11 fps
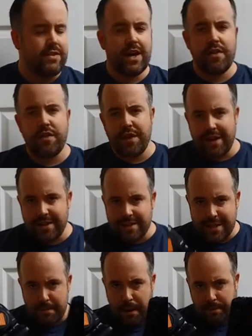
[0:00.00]
The other thing I didn't
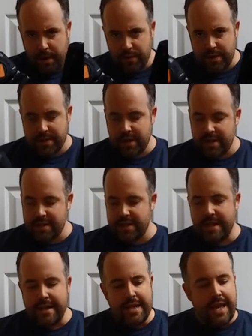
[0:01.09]
say about both these guys
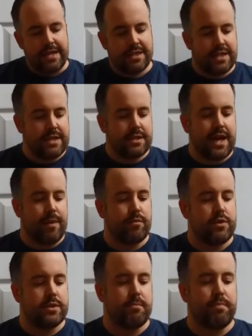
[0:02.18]
is these
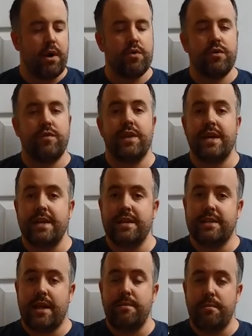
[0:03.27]
cameras, both of
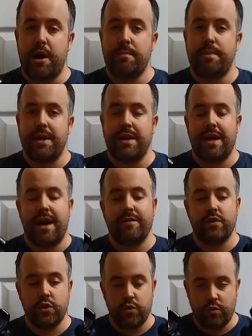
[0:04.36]
these, in my opinion,
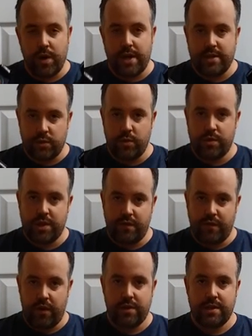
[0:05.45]
have great
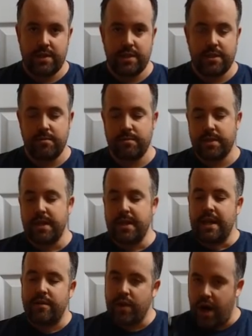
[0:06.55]
autofocus systems.
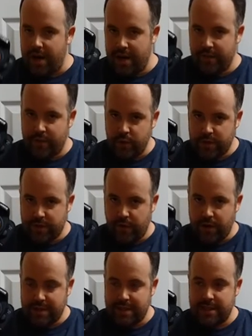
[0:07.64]
I love the
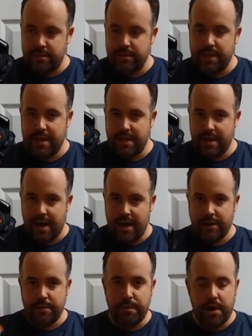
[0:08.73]
autofocus system in the
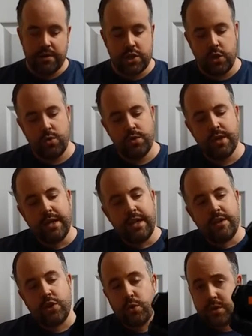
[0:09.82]
uh, the Mark II.
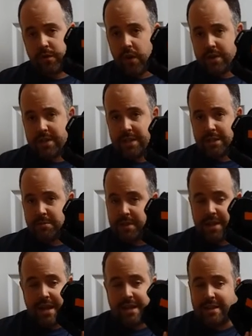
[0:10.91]
The autofocus system
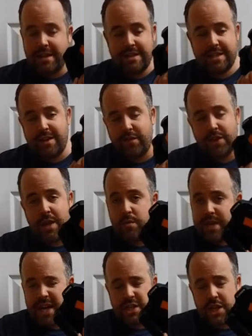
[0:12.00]
in the in the 7D
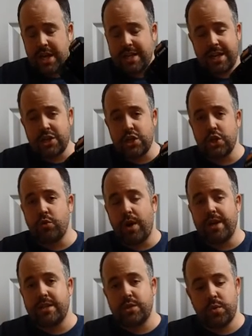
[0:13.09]
was actually it actually
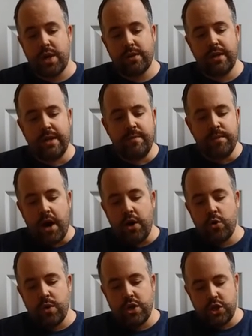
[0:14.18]
great as well. I
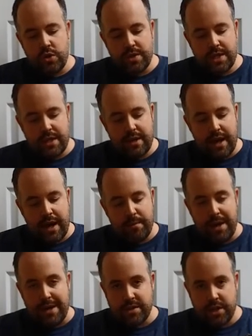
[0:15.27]
always shoot in
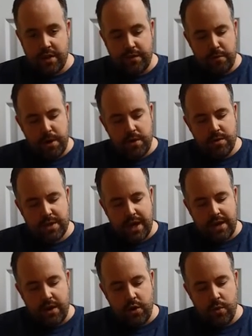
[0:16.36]
um, AI Servo mode,
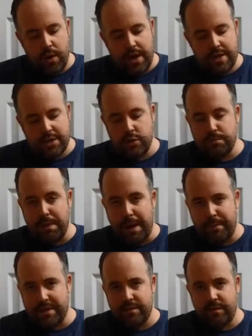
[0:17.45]
and I always use
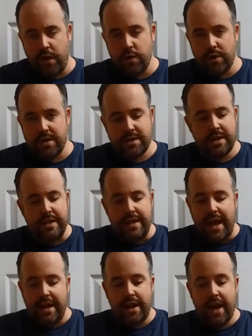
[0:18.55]
back button focus,
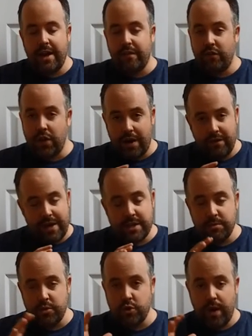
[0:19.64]
and and I've I've had
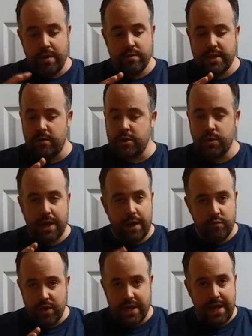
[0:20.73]
some great results with that.
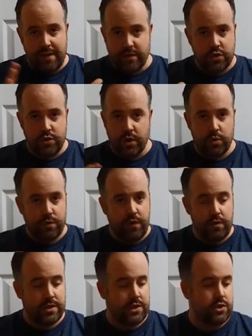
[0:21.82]
Really haven't struggled with
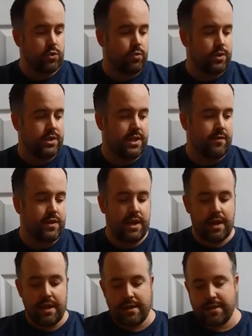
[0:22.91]
focus at all with the
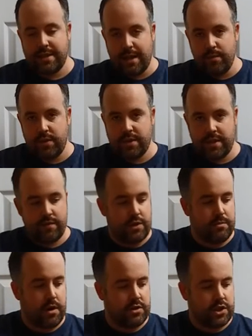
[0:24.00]
7D, and same with the
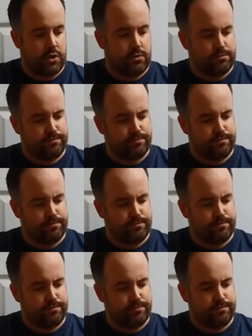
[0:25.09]
7D Mark II.